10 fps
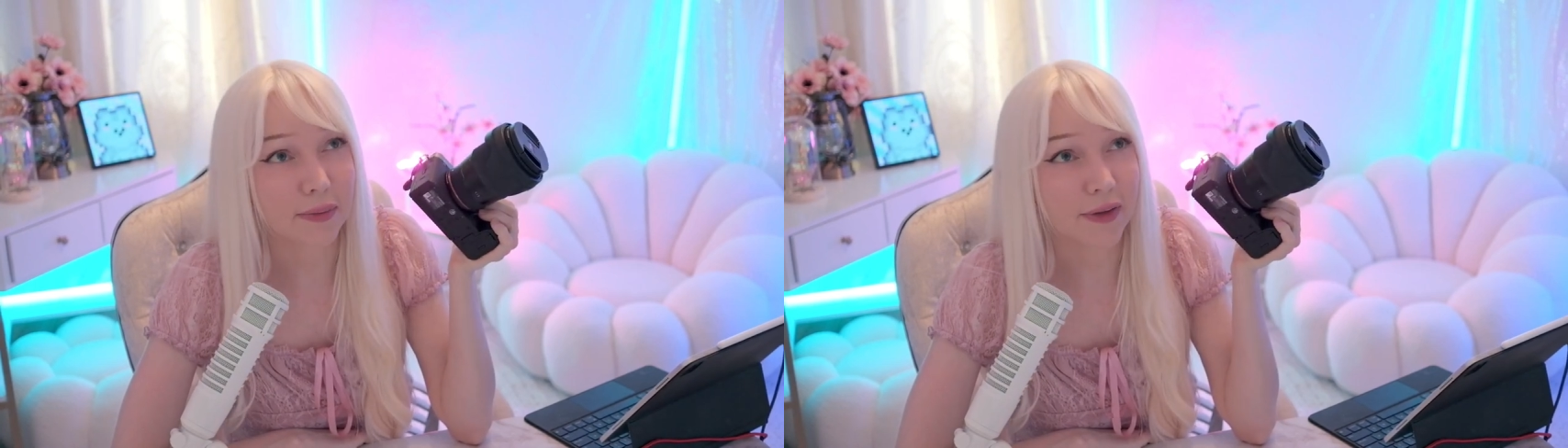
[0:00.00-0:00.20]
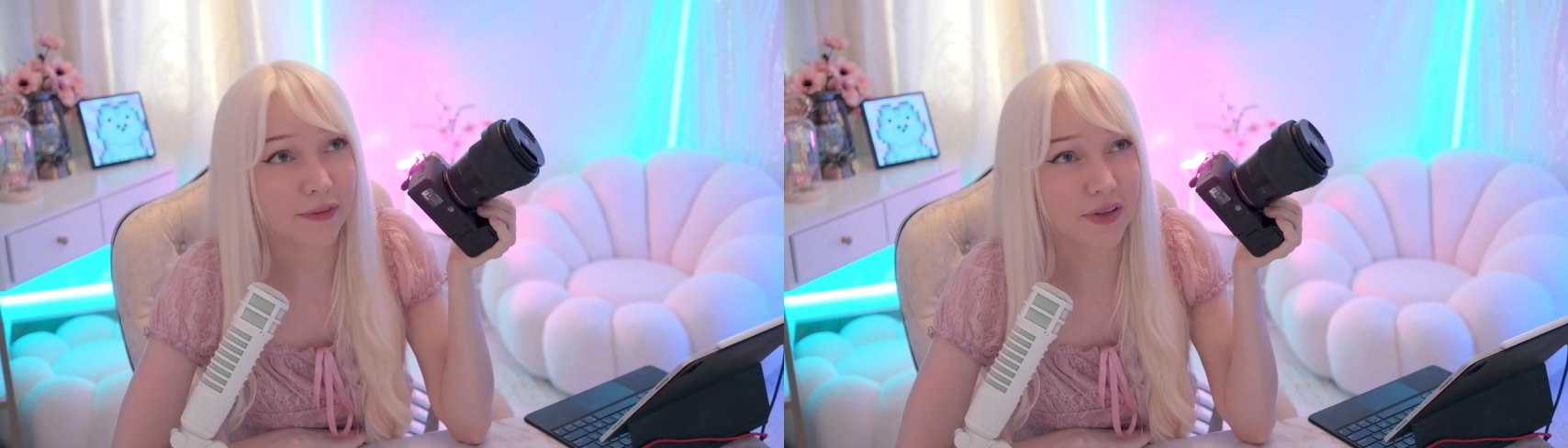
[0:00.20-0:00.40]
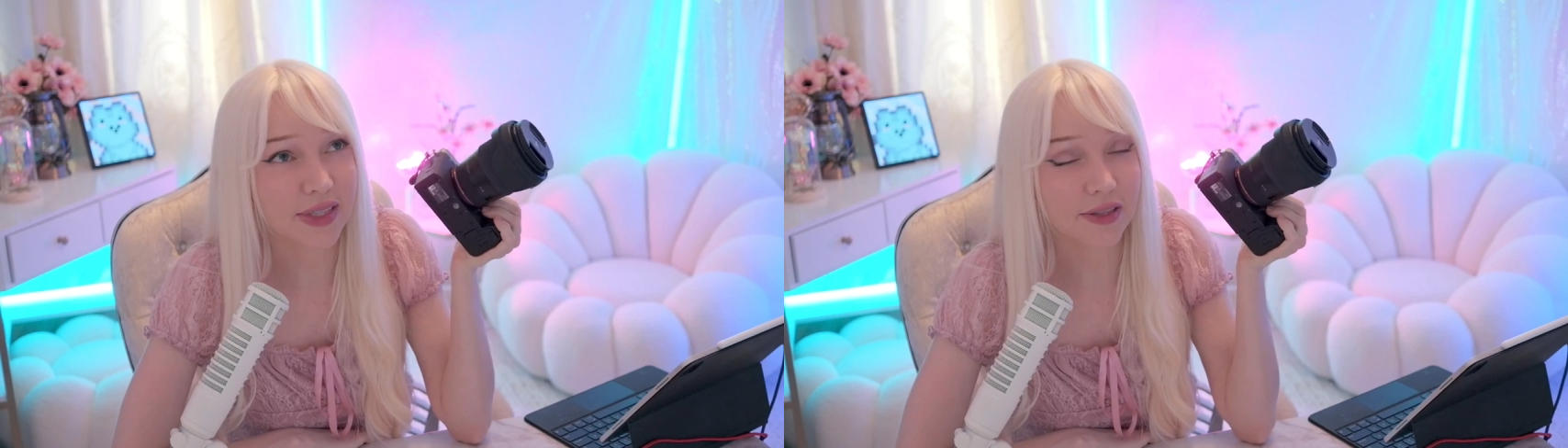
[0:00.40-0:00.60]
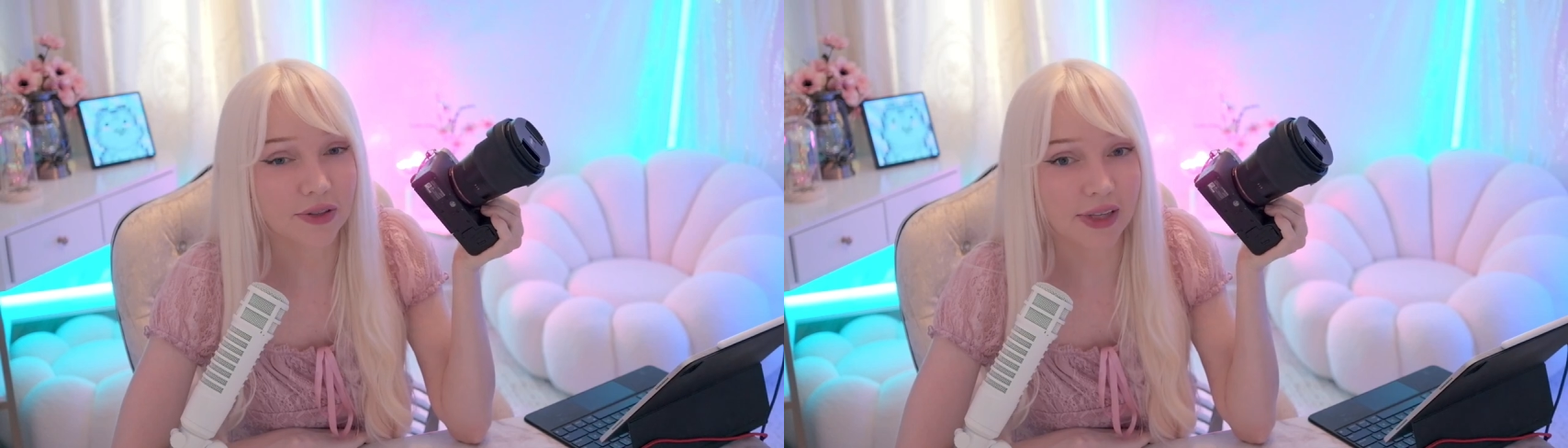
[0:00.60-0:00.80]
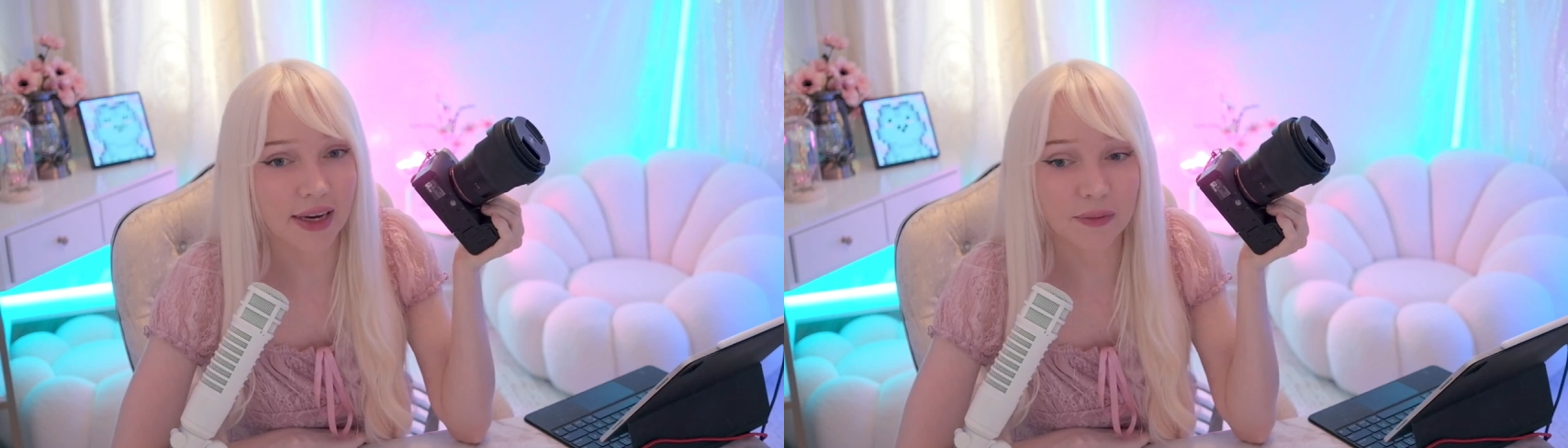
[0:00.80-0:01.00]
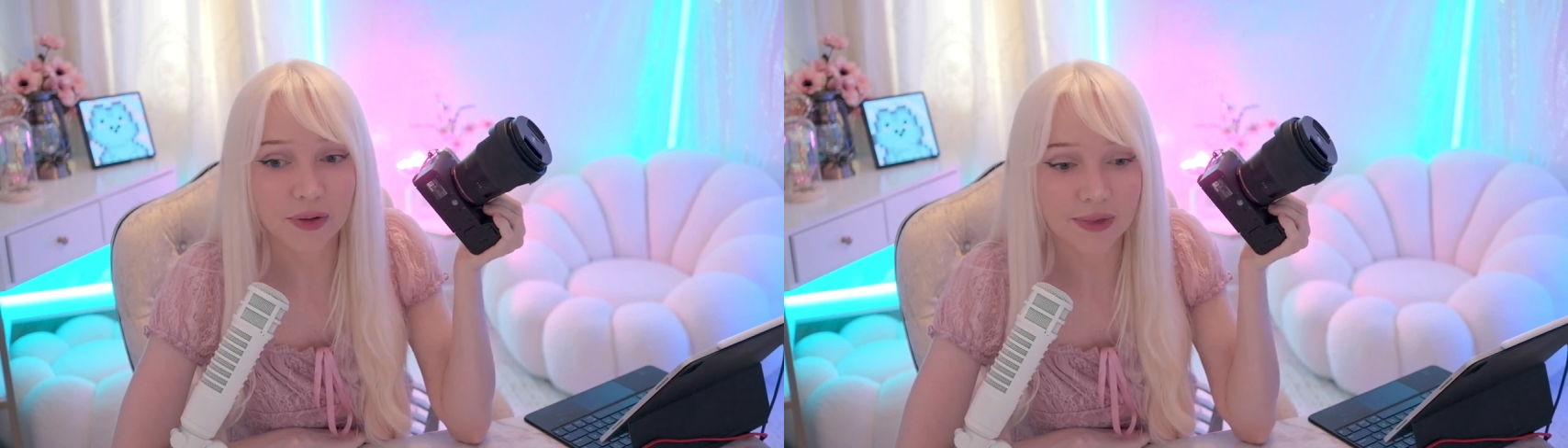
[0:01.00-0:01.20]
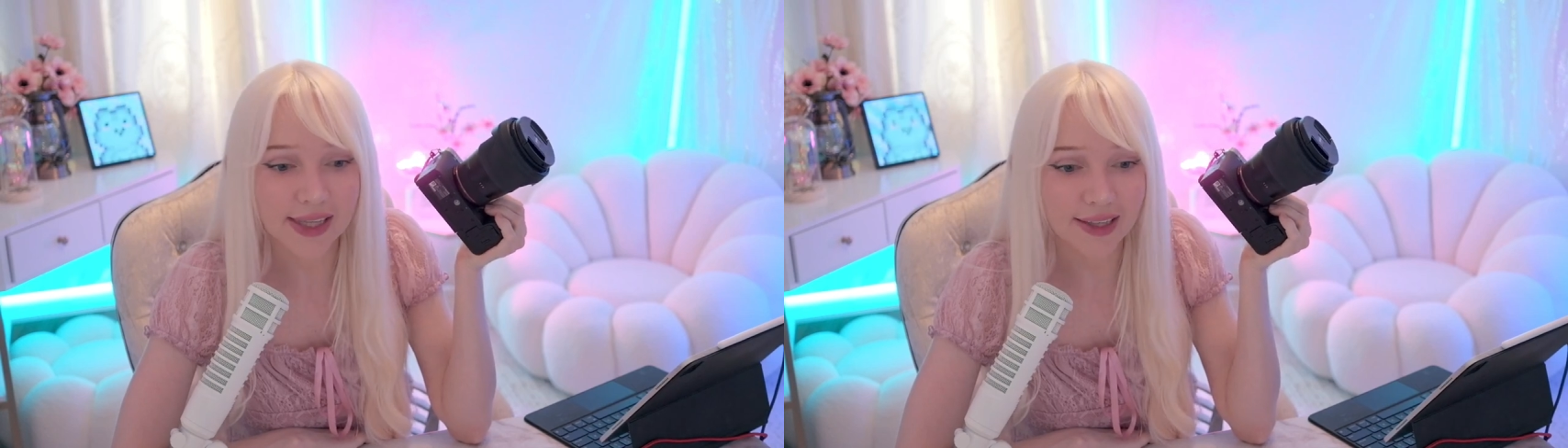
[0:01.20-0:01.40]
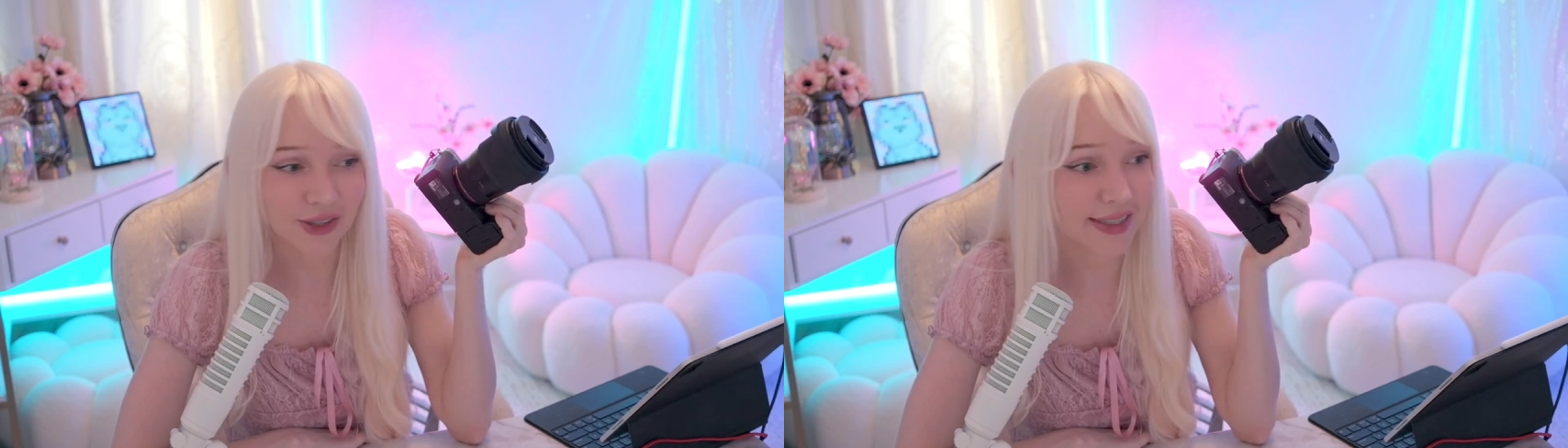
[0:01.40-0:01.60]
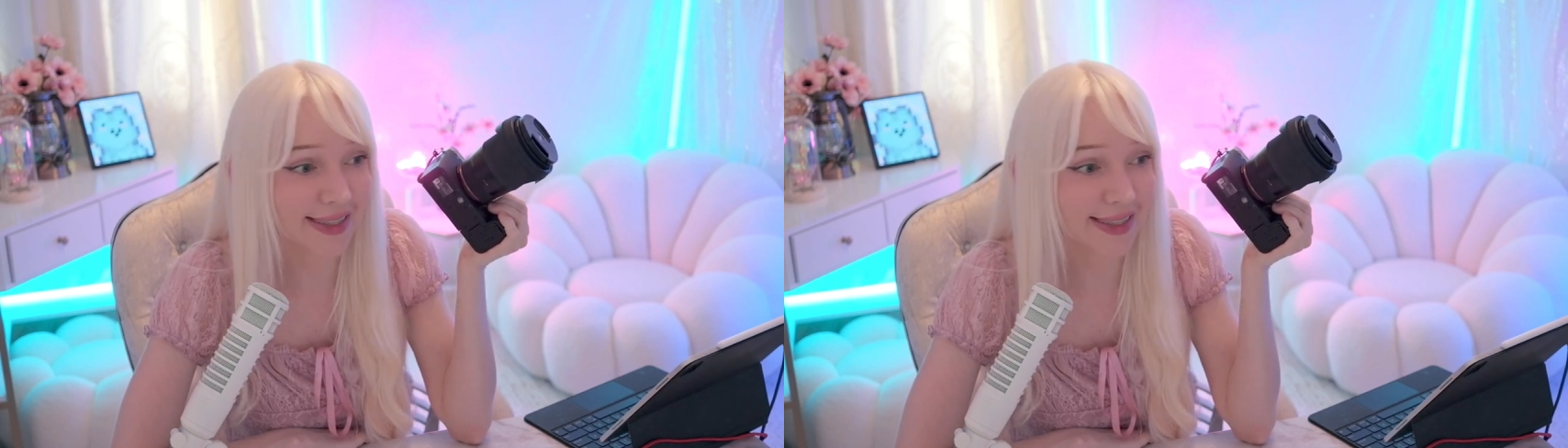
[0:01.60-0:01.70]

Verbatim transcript: My first digital camera was actually